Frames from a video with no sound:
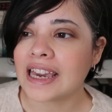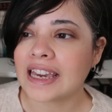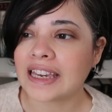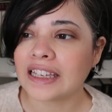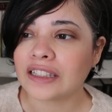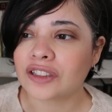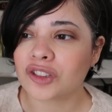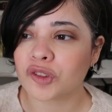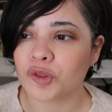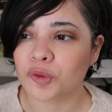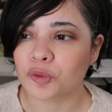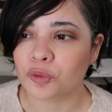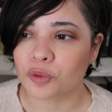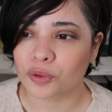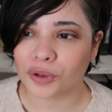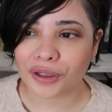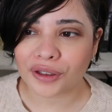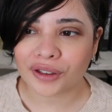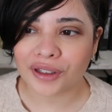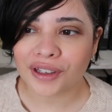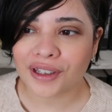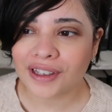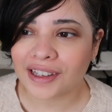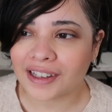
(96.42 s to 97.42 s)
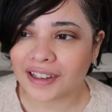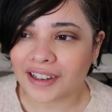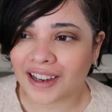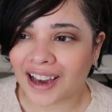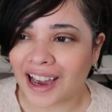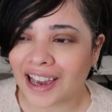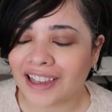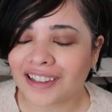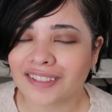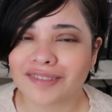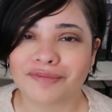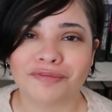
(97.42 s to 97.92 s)
It's really,
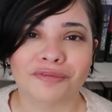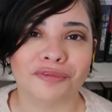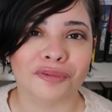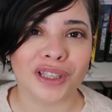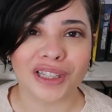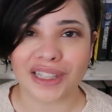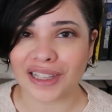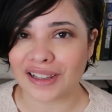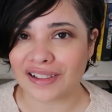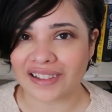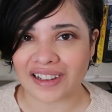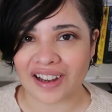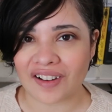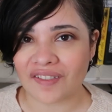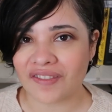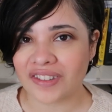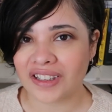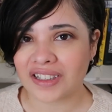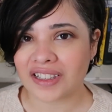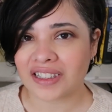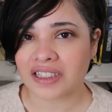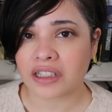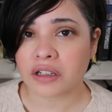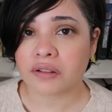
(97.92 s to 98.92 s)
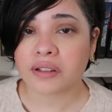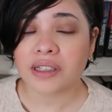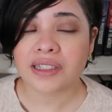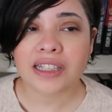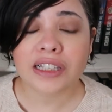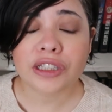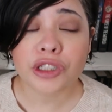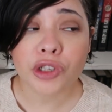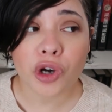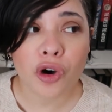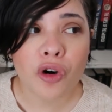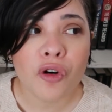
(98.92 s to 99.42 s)
I really love this series.
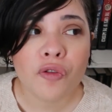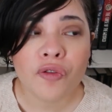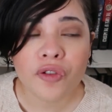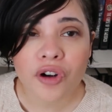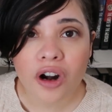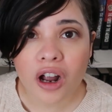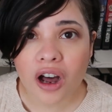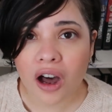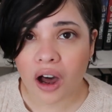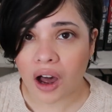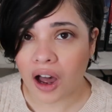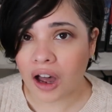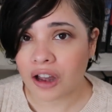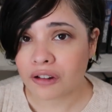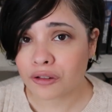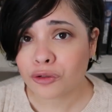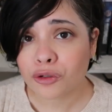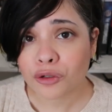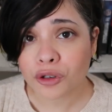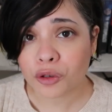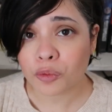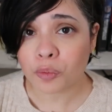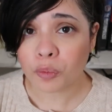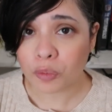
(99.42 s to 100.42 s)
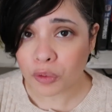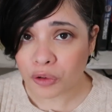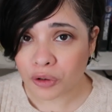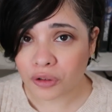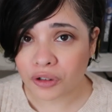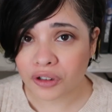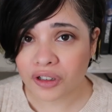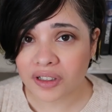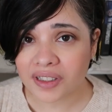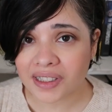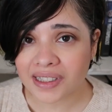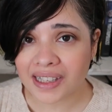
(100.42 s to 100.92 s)
It's over 100
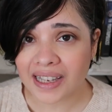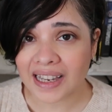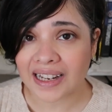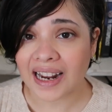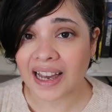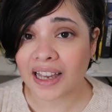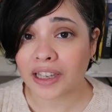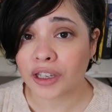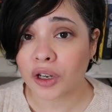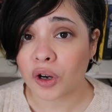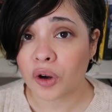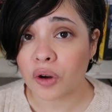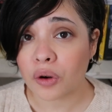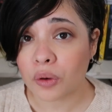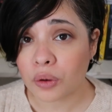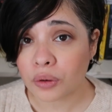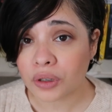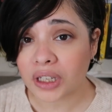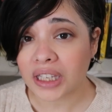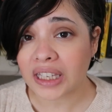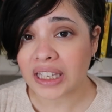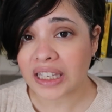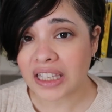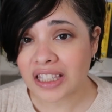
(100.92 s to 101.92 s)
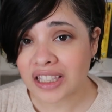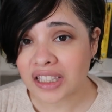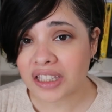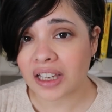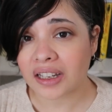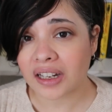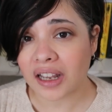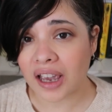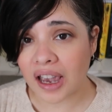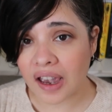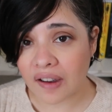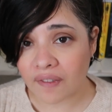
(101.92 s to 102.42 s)
books, and I own each
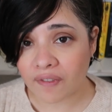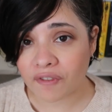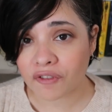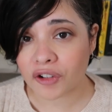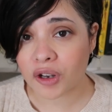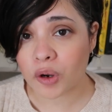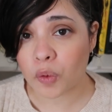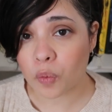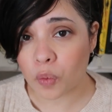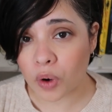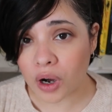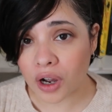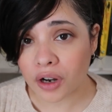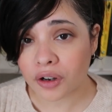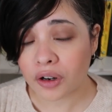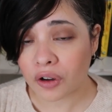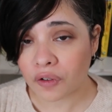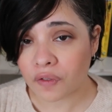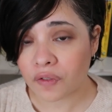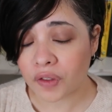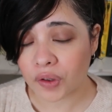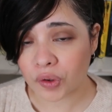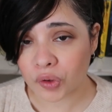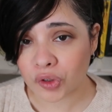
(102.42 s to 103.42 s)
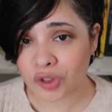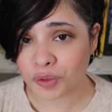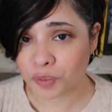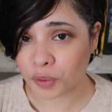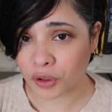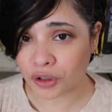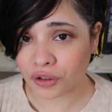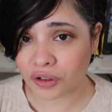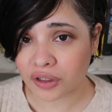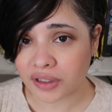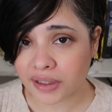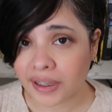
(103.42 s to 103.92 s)
and every one of those
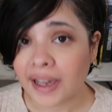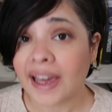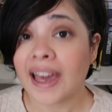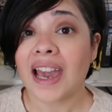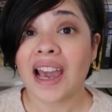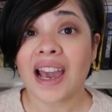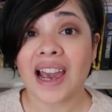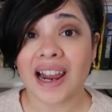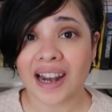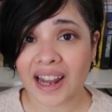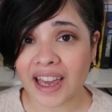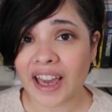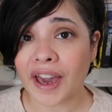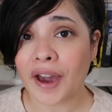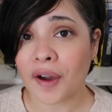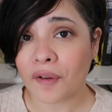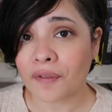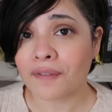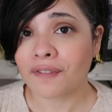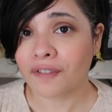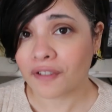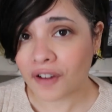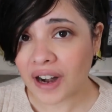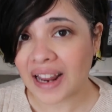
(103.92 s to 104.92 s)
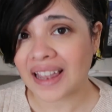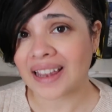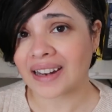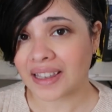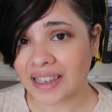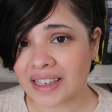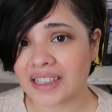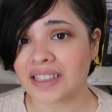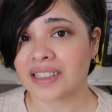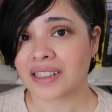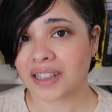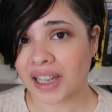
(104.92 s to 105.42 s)
books. And I have
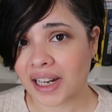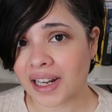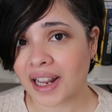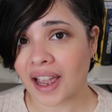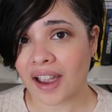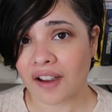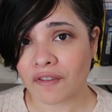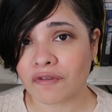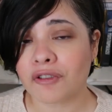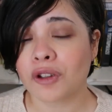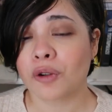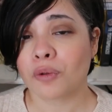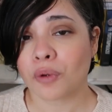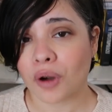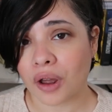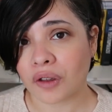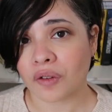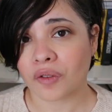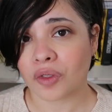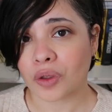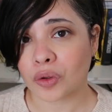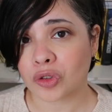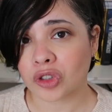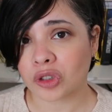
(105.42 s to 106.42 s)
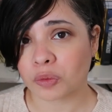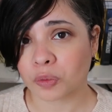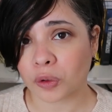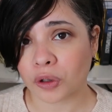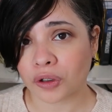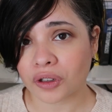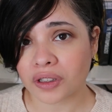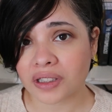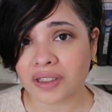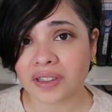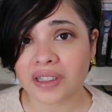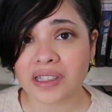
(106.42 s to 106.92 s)
read each and every one of those
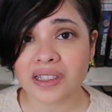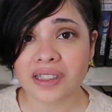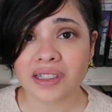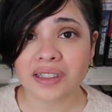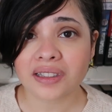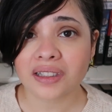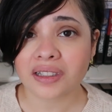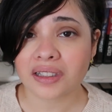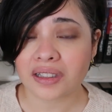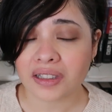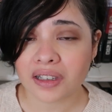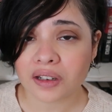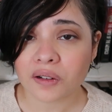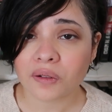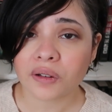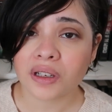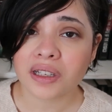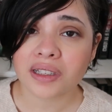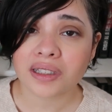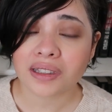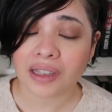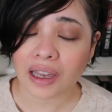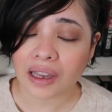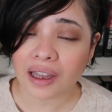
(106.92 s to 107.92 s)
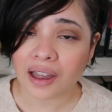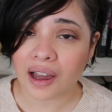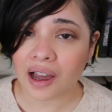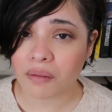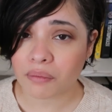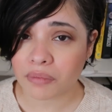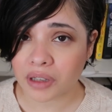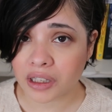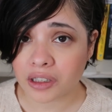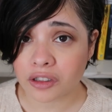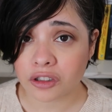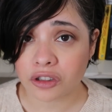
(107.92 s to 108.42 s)
books. This is the series that
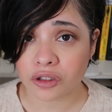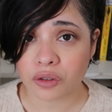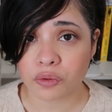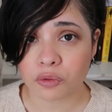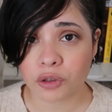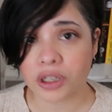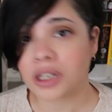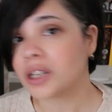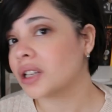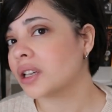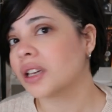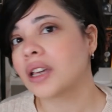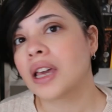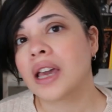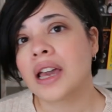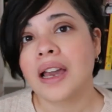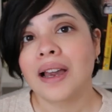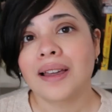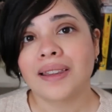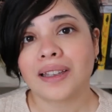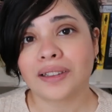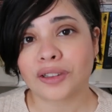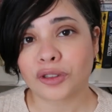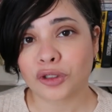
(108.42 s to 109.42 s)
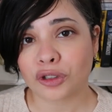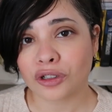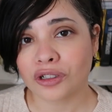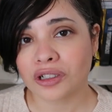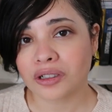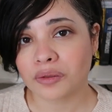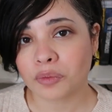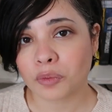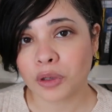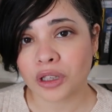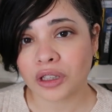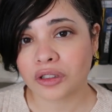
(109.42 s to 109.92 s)
got me into reading, that
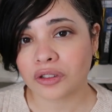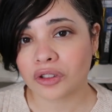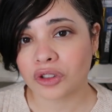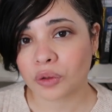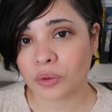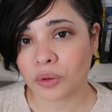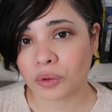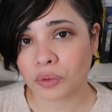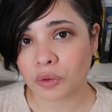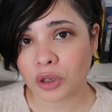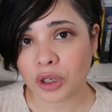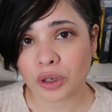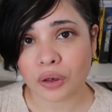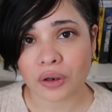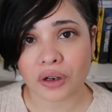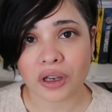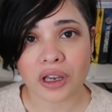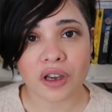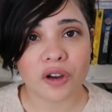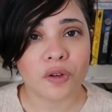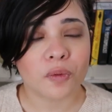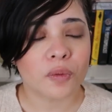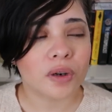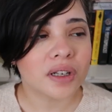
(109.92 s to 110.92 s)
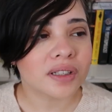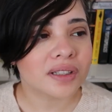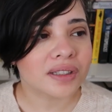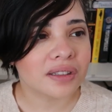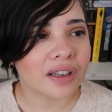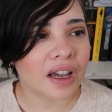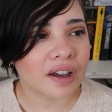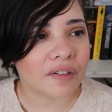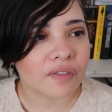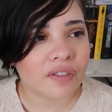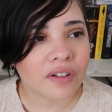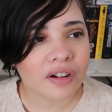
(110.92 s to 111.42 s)
turned me into a reader. It was
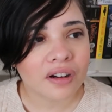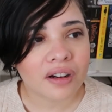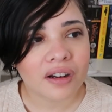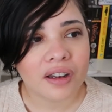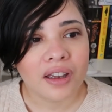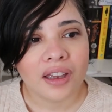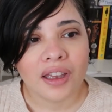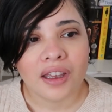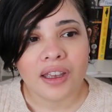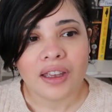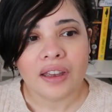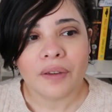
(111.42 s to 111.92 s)
never...